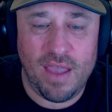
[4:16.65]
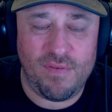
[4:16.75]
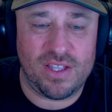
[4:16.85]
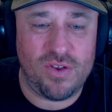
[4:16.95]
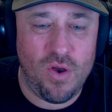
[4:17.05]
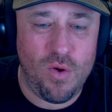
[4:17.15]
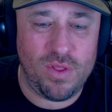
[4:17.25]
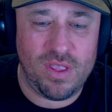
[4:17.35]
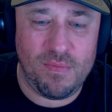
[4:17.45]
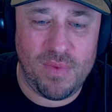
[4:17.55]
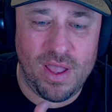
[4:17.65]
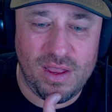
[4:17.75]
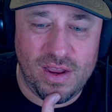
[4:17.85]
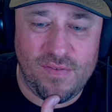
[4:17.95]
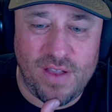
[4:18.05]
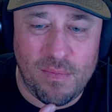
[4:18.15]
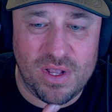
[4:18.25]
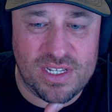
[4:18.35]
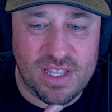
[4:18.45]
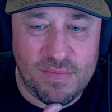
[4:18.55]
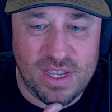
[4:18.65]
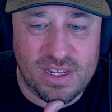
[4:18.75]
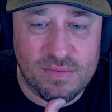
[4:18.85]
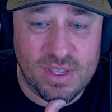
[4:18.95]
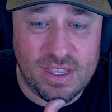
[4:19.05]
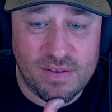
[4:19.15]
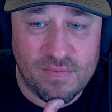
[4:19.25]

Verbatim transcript: Have I told them enough how much they mean to me?